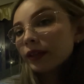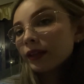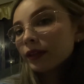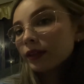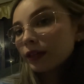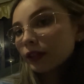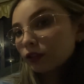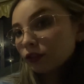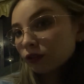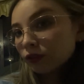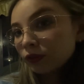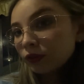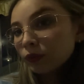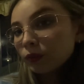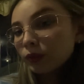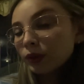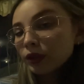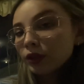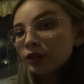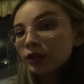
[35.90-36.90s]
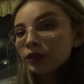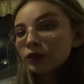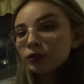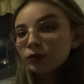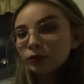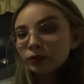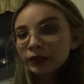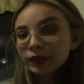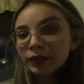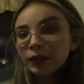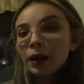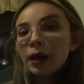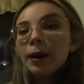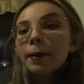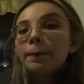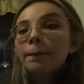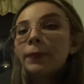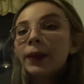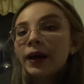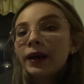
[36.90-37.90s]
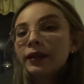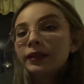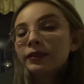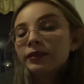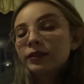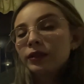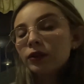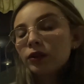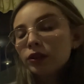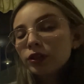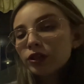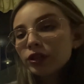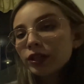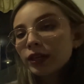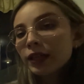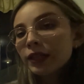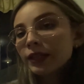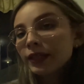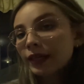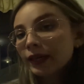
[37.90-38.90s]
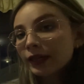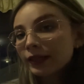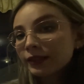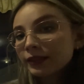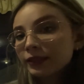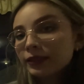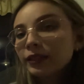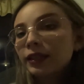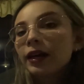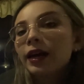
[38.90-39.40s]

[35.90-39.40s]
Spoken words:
detection, we're gonna do it by serological test